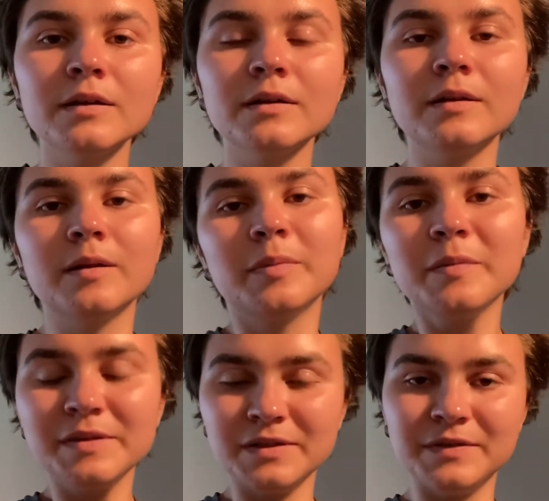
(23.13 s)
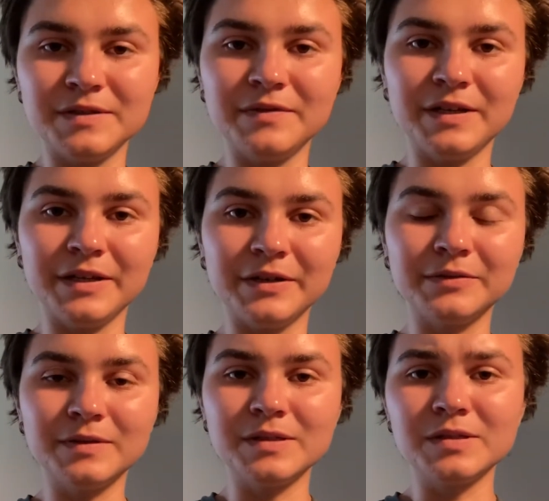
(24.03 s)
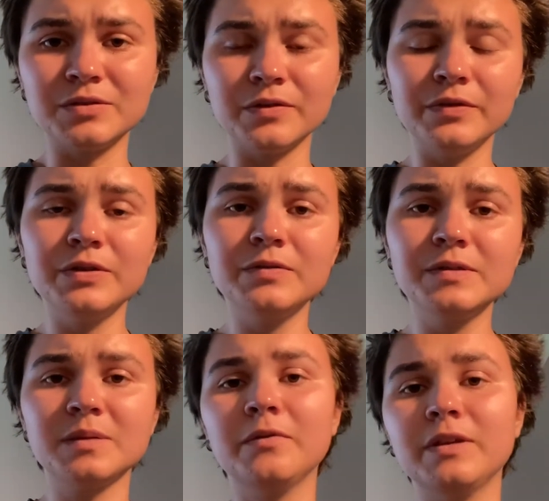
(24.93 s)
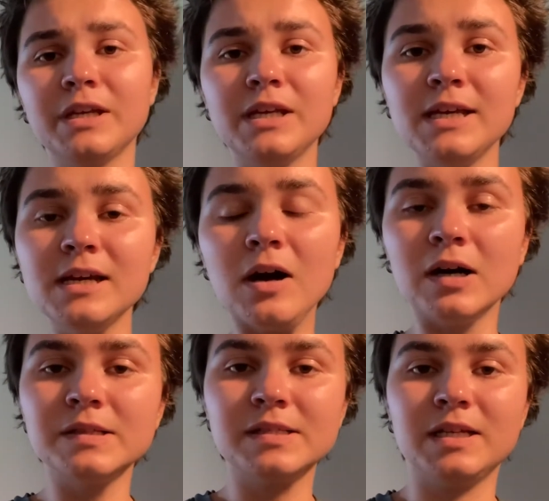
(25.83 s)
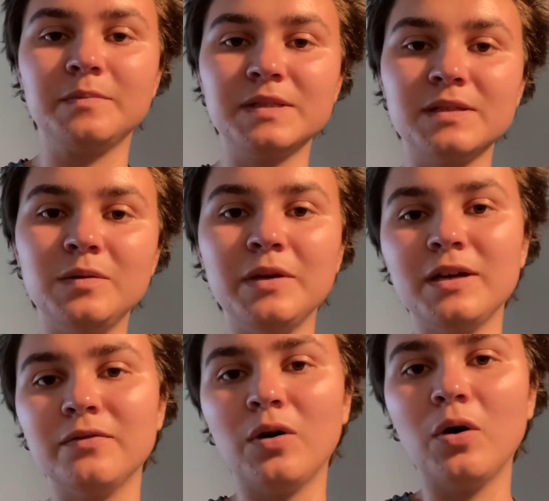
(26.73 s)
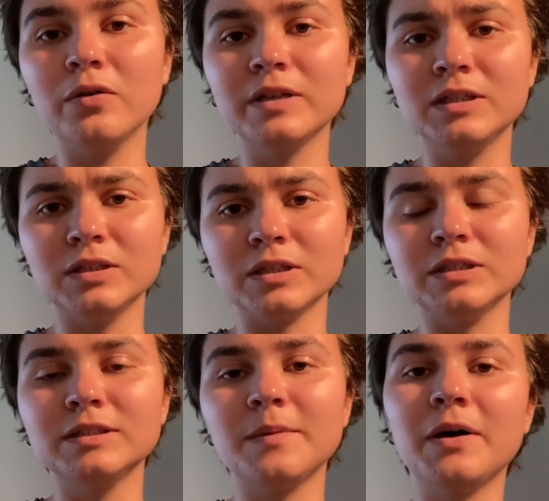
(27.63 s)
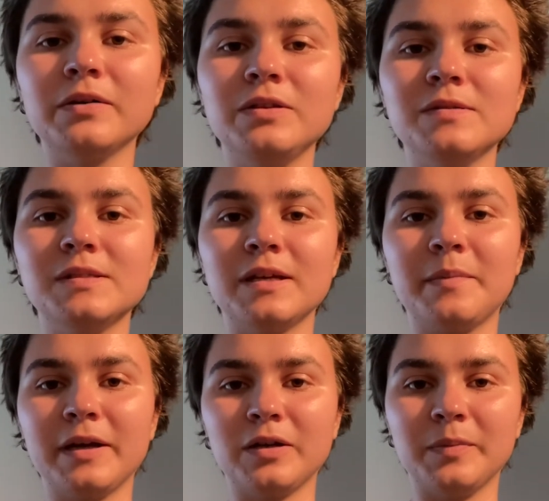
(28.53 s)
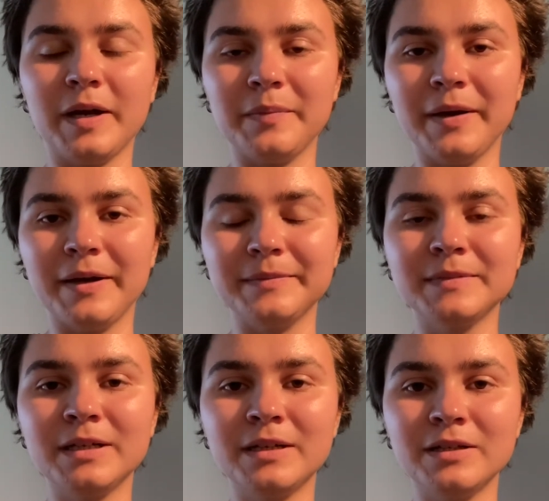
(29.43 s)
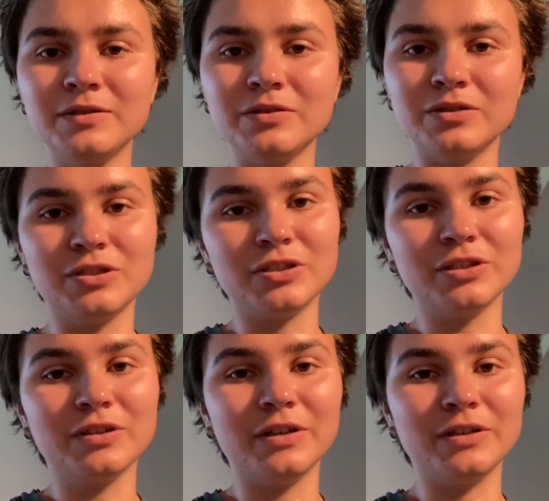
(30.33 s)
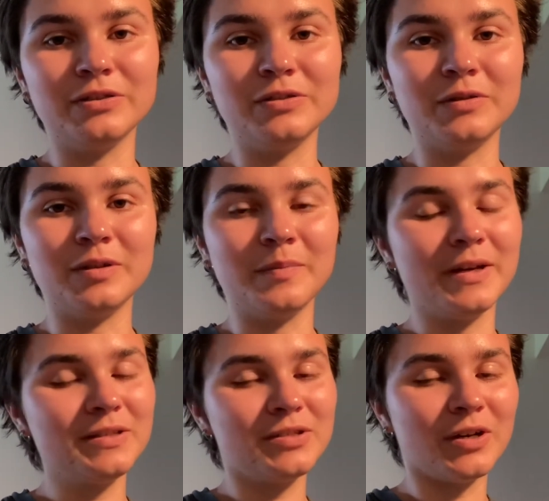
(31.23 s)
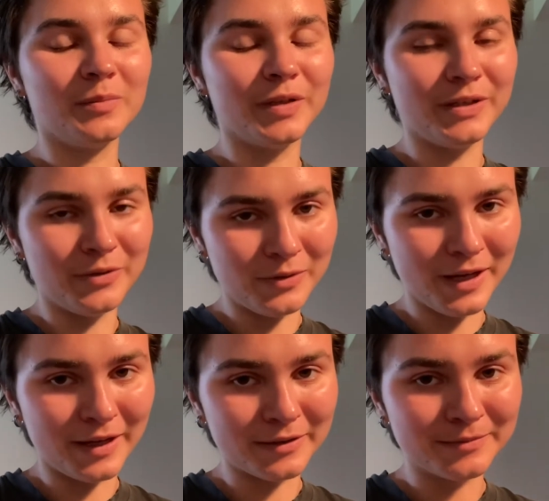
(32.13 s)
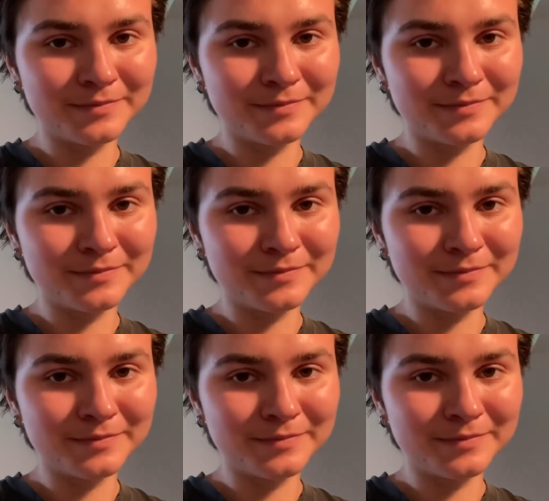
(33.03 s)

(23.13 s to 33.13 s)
The purpose of this video is to review some of the key concepts you may have already learned about using a micropipette to ensure that you're doing the best job that you can.